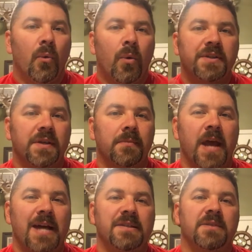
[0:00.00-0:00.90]
What's up,
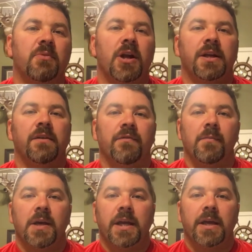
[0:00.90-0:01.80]
guys? It's Brian again
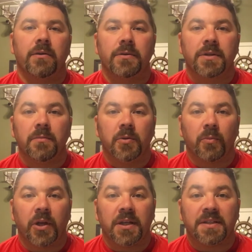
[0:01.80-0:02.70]
from Lake Hickory Scuba and
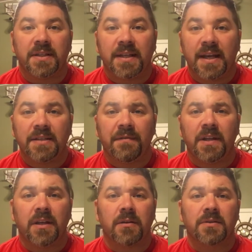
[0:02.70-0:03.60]
Marina. Today's
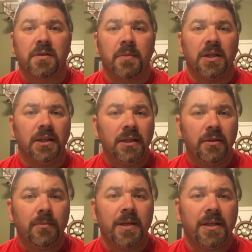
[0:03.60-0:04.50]
video is going to be a
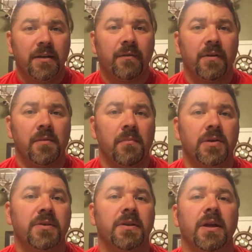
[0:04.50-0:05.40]
little bit different than
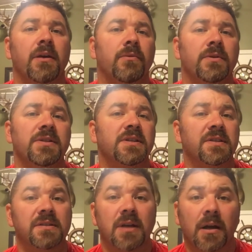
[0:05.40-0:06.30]
most of the other ones.
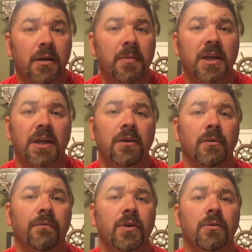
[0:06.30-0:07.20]
This is not going to be a
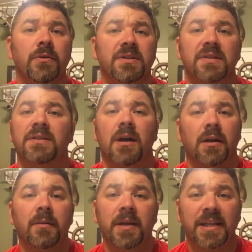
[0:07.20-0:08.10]
gear review. This is not
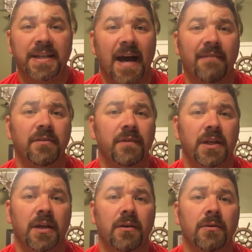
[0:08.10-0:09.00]
going to be a diving
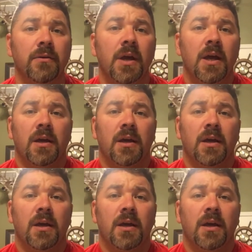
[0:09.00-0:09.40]
video.